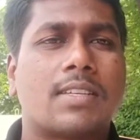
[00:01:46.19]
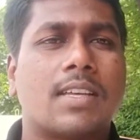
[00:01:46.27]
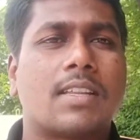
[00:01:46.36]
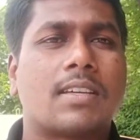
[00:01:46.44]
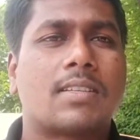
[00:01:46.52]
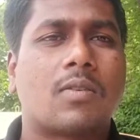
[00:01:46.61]

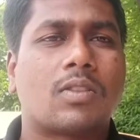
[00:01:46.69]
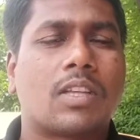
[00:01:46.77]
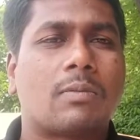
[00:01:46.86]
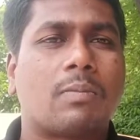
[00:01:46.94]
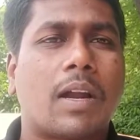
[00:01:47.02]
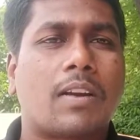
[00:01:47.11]
see the
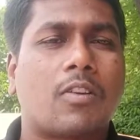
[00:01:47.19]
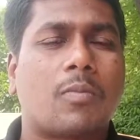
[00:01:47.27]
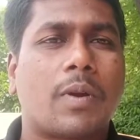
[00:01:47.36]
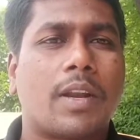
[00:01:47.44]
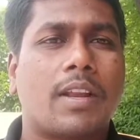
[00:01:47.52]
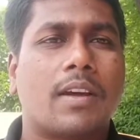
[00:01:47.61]
southern part
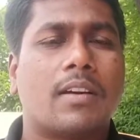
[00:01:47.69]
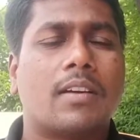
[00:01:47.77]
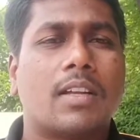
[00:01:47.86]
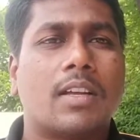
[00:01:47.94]
of India,